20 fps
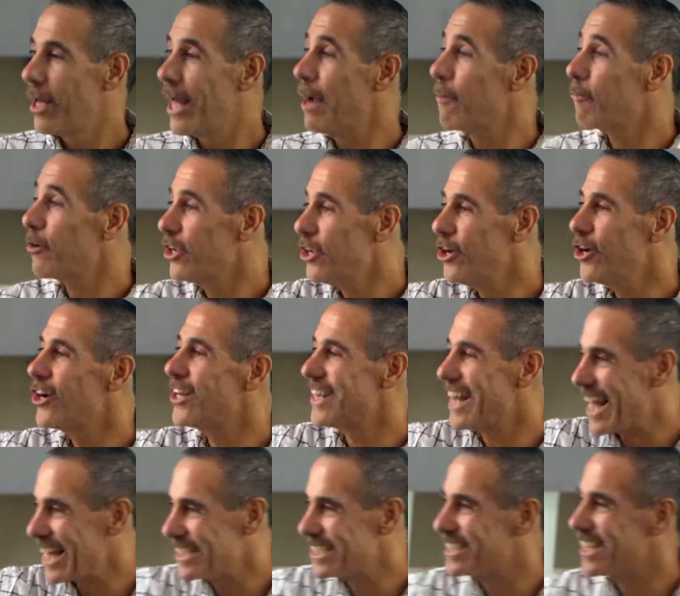Henry Hood,
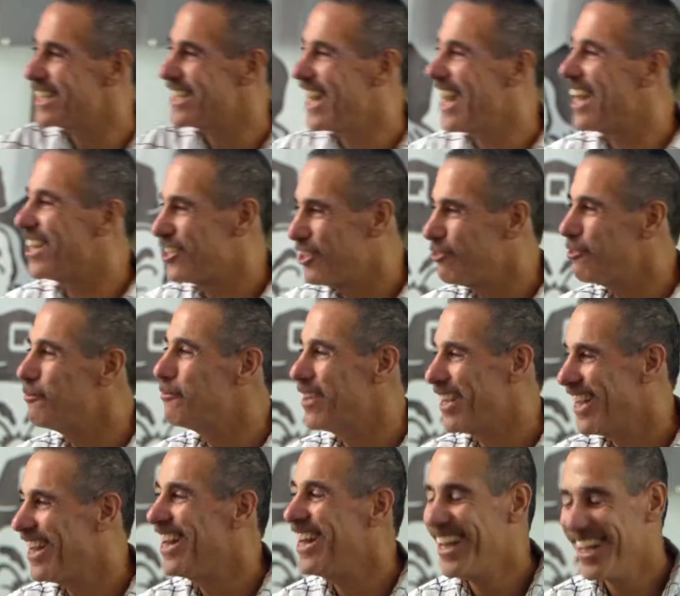that's it, yeah. You
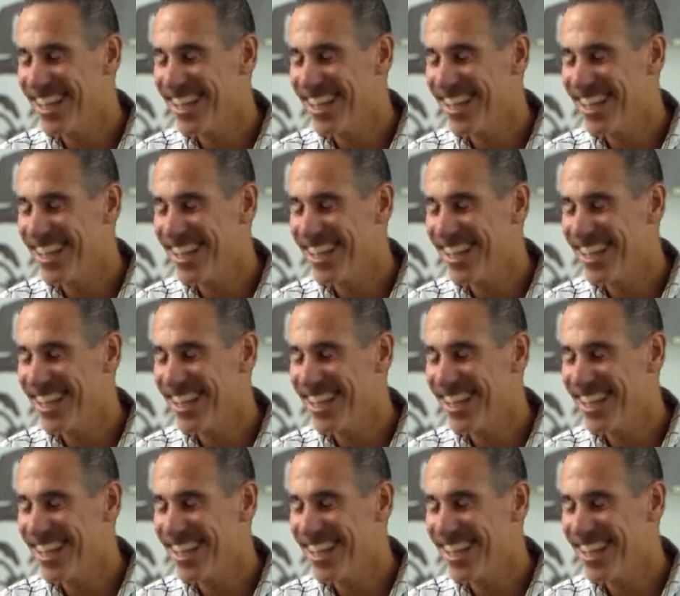remember.